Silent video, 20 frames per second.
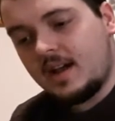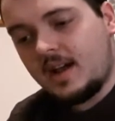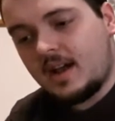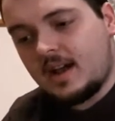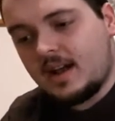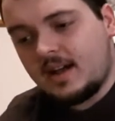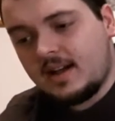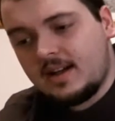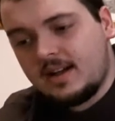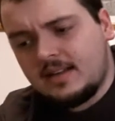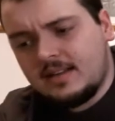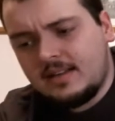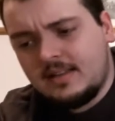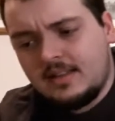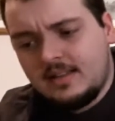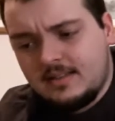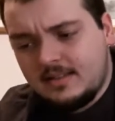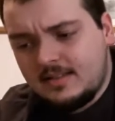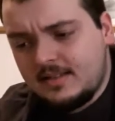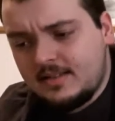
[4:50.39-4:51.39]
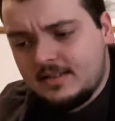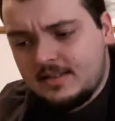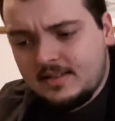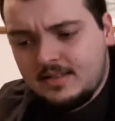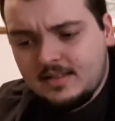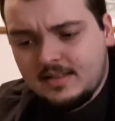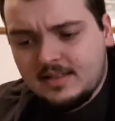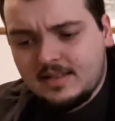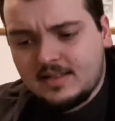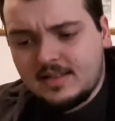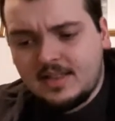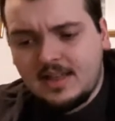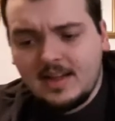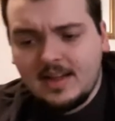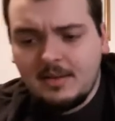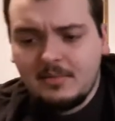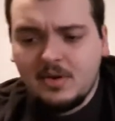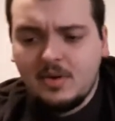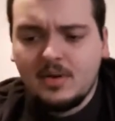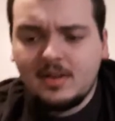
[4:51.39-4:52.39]
I think
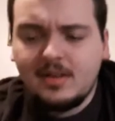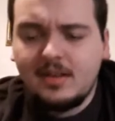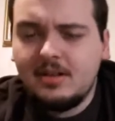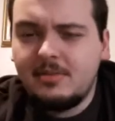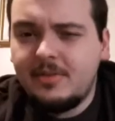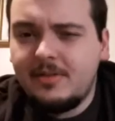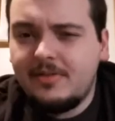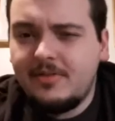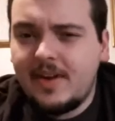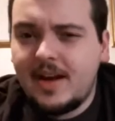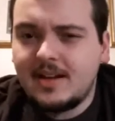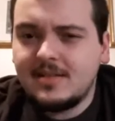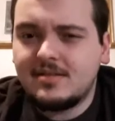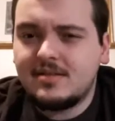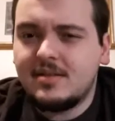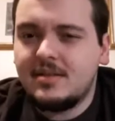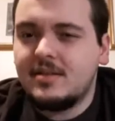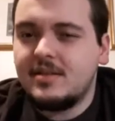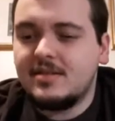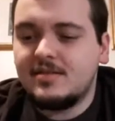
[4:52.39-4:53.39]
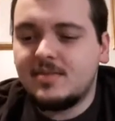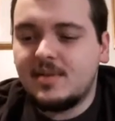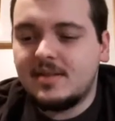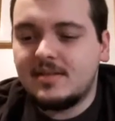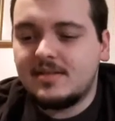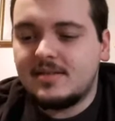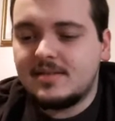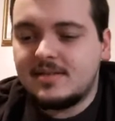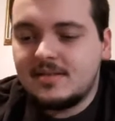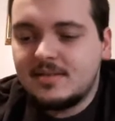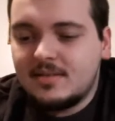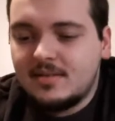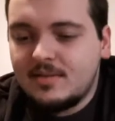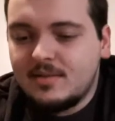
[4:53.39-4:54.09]
I'm going a little bit faster in these ones.